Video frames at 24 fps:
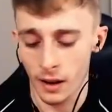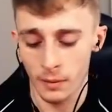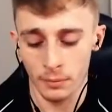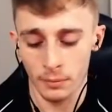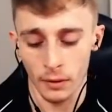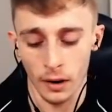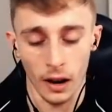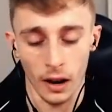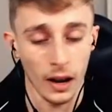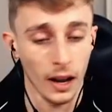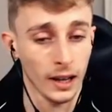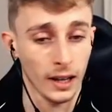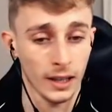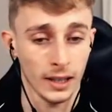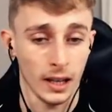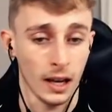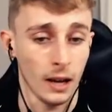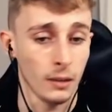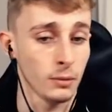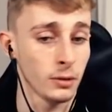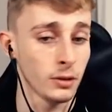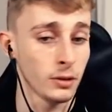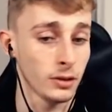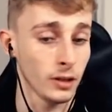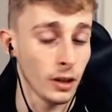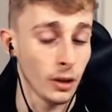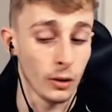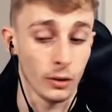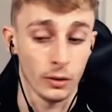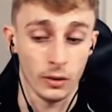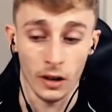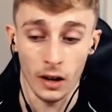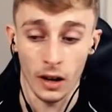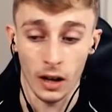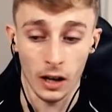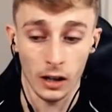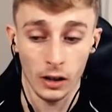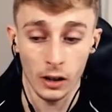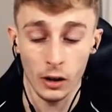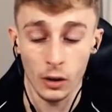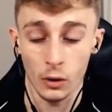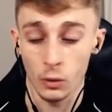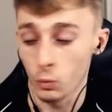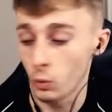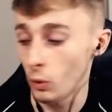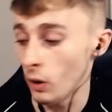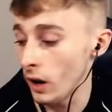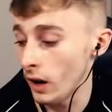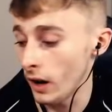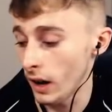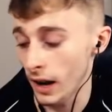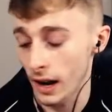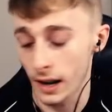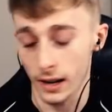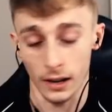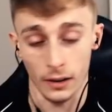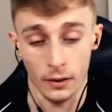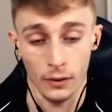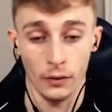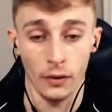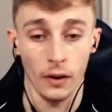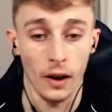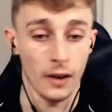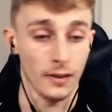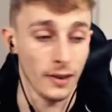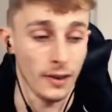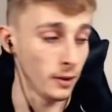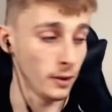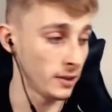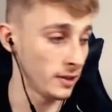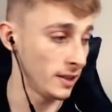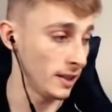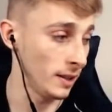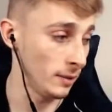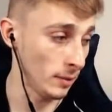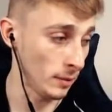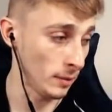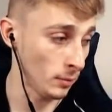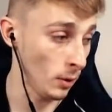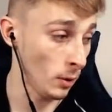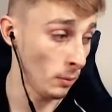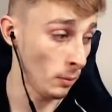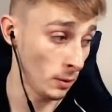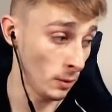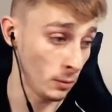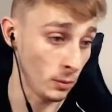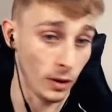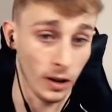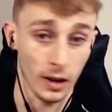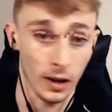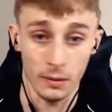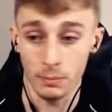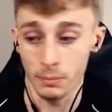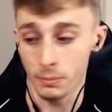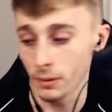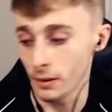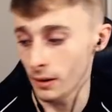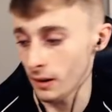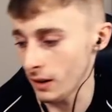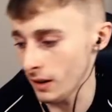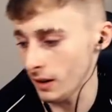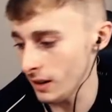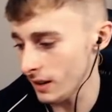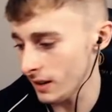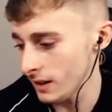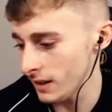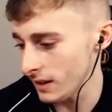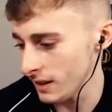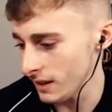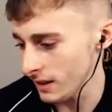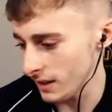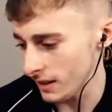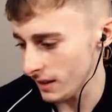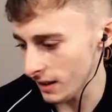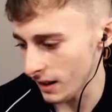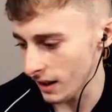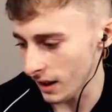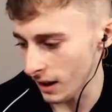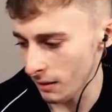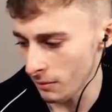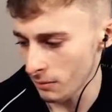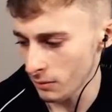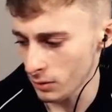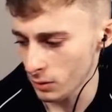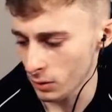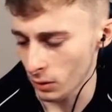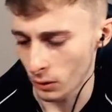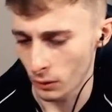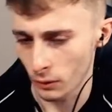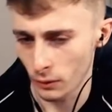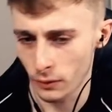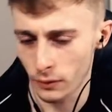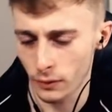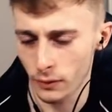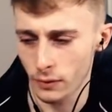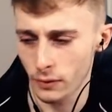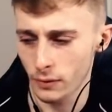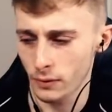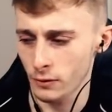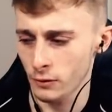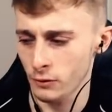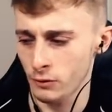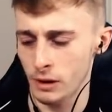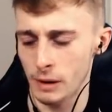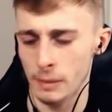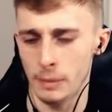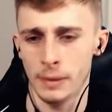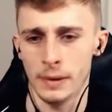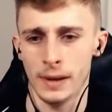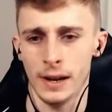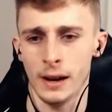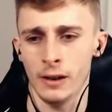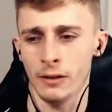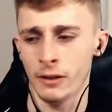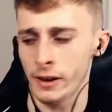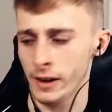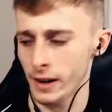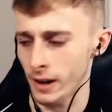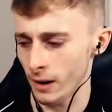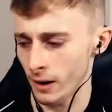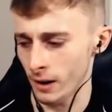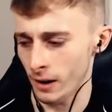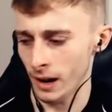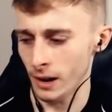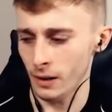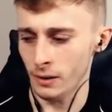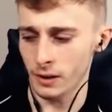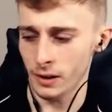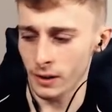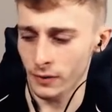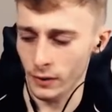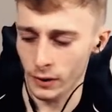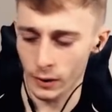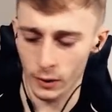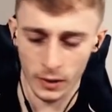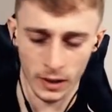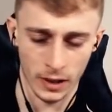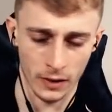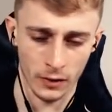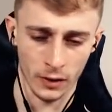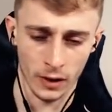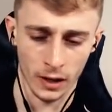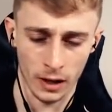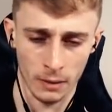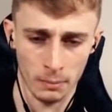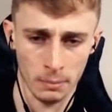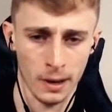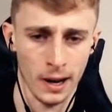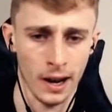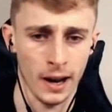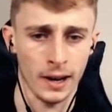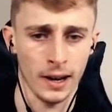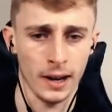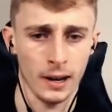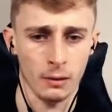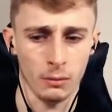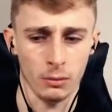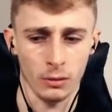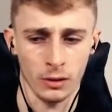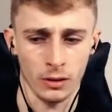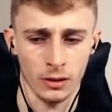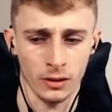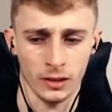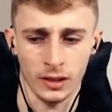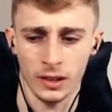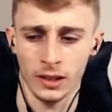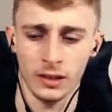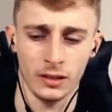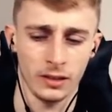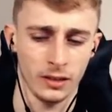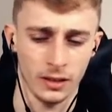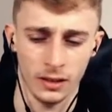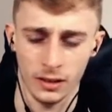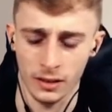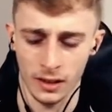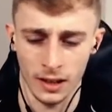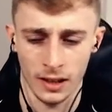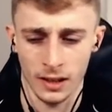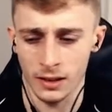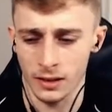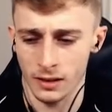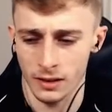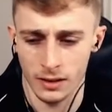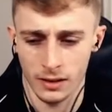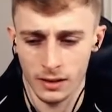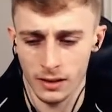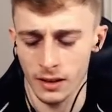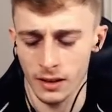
I guess I'm so tired. I don't know why. I had like 5 hours sleep, that's probably why. But I'm sort of tripping out right now how this video is even going to pan out, because this just is.